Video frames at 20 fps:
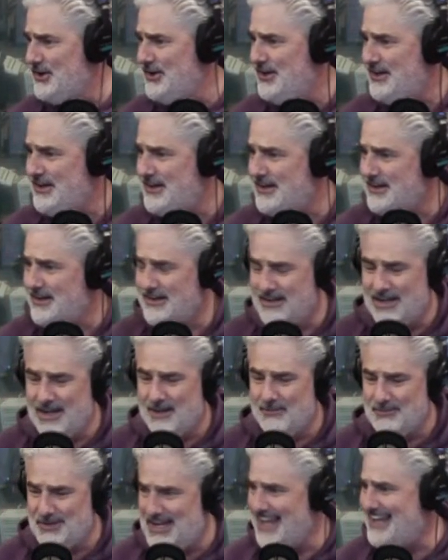yeah,
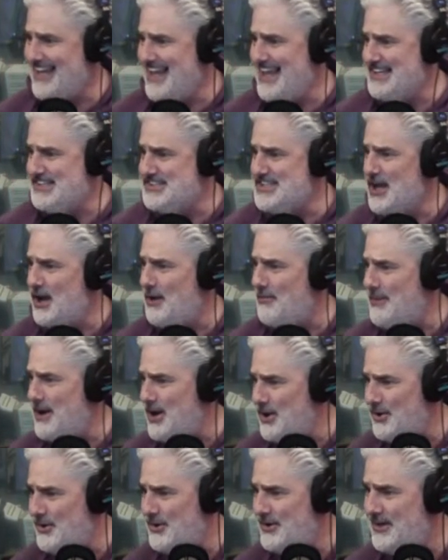yep, Nick
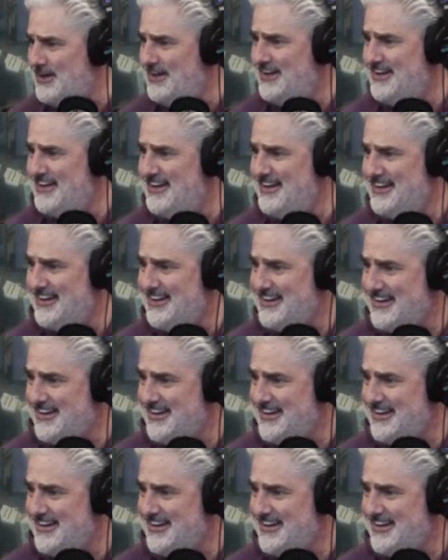Anselmo. It's, it, it's